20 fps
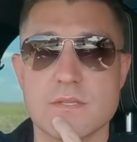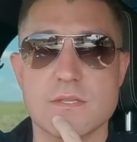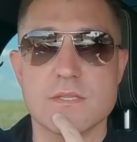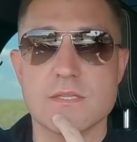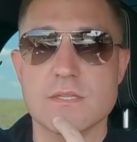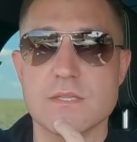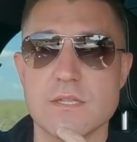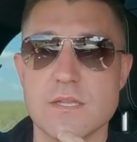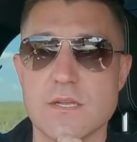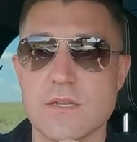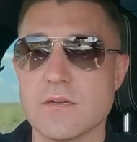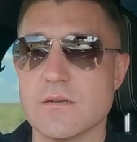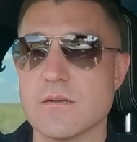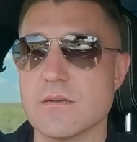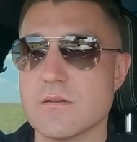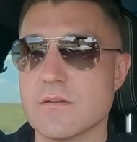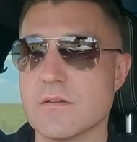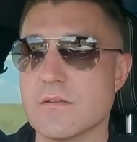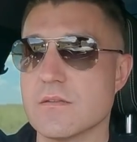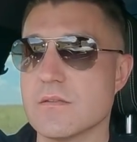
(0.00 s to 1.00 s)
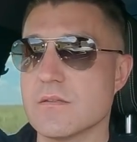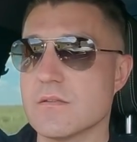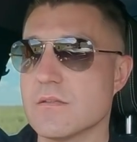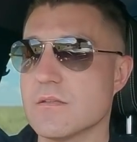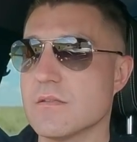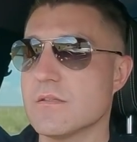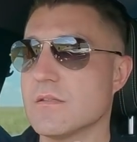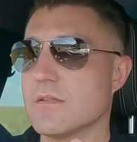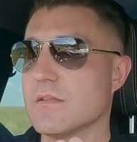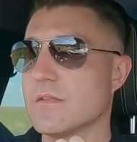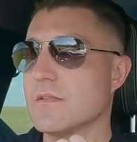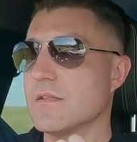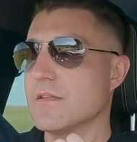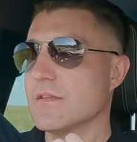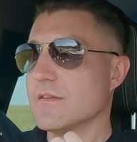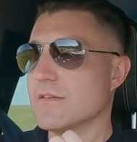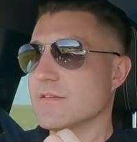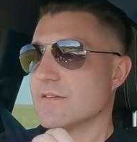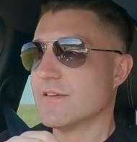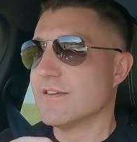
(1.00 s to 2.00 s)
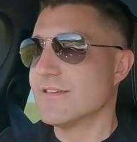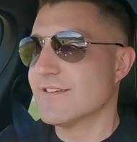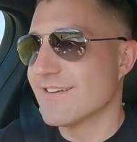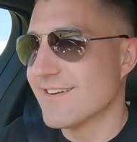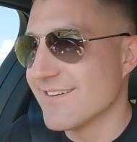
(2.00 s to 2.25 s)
(silent)